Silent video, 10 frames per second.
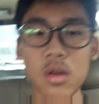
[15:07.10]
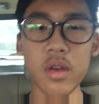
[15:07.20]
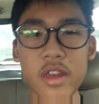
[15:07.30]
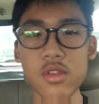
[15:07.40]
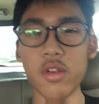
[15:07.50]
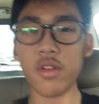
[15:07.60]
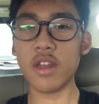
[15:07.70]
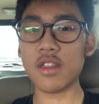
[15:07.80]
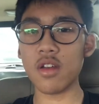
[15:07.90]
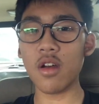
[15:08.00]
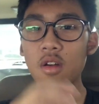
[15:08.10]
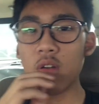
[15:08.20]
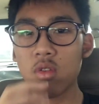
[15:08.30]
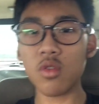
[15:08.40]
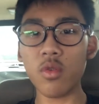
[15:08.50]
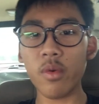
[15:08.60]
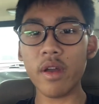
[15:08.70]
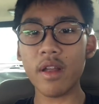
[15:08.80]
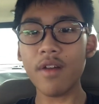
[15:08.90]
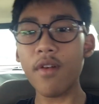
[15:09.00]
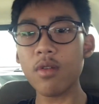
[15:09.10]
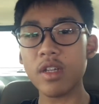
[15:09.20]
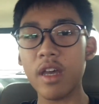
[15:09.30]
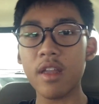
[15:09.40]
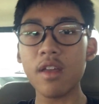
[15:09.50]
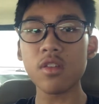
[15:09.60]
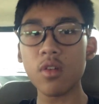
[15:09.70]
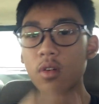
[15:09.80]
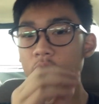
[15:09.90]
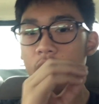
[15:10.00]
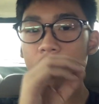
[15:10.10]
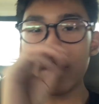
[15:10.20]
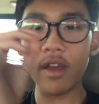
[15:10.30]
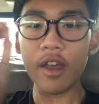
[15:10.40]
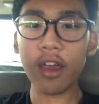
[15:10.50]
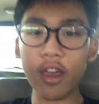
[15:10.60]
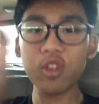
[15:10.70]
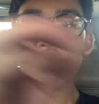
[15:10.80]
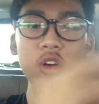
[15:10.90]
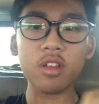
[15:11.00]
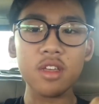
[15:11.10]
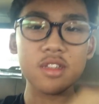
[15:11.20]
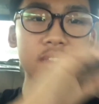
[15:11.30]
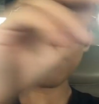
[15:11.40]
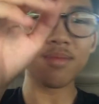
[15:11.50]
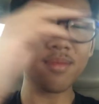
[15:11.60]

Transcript: Okay, so it'll take around 2.5 hours to get there, so enjoy this